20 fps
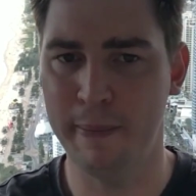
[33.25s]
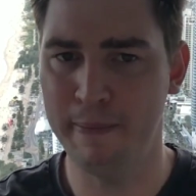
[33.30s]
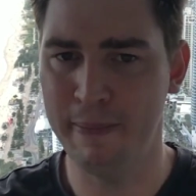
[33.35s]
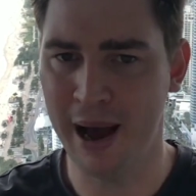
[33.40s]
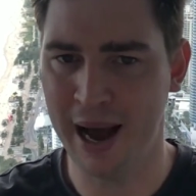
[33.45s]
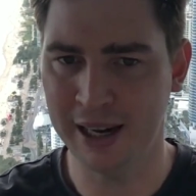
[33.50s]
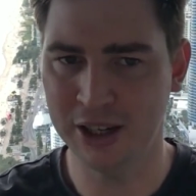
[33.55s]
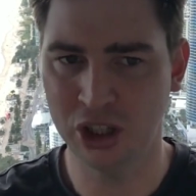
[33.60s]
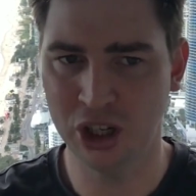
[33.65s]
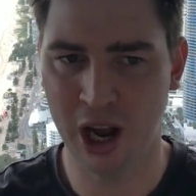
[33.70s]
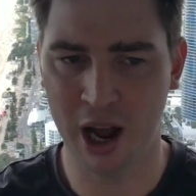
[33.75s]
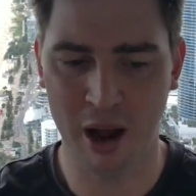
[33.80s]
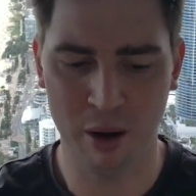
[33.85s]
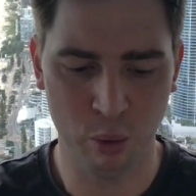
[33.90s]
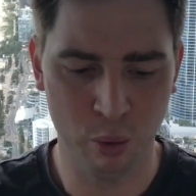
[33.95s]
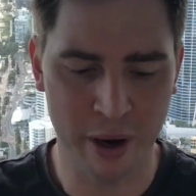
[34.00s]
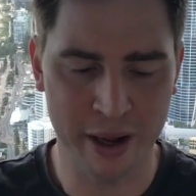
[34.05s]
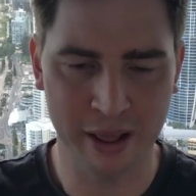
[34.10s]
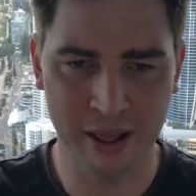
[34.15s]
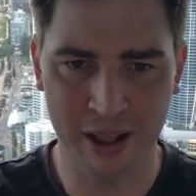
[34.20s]
match up
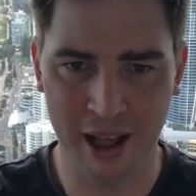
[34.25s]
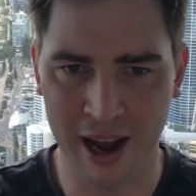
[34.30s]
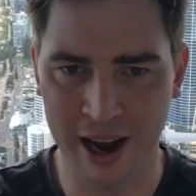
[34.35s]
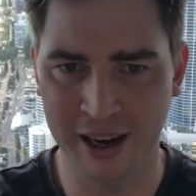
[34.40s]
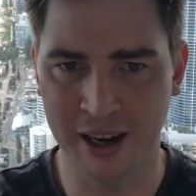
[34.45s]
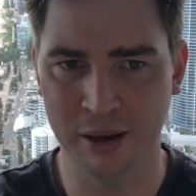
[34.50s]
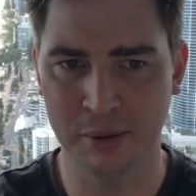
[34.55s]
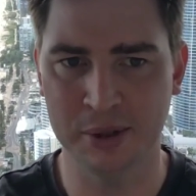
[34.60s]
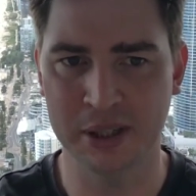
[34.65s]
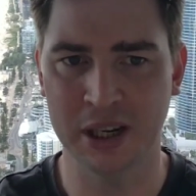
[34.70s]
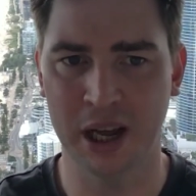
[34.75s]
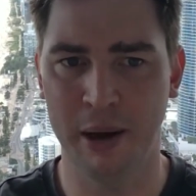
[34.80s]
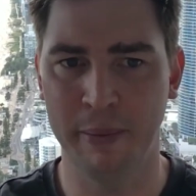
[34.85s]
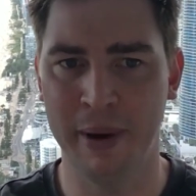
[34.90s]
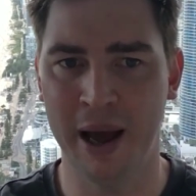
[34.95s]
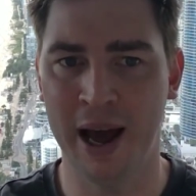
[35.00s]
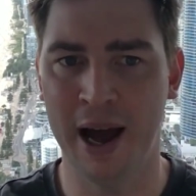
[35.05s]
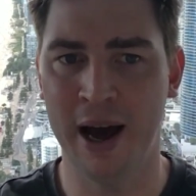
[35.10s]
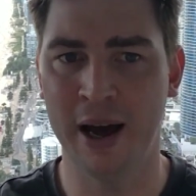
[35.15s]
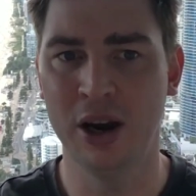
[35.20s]
when lineups come
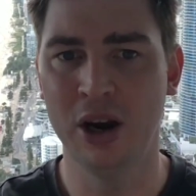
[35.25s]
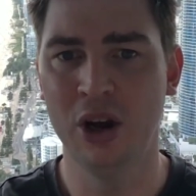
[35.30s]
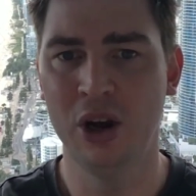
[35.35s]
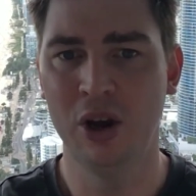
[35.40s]
out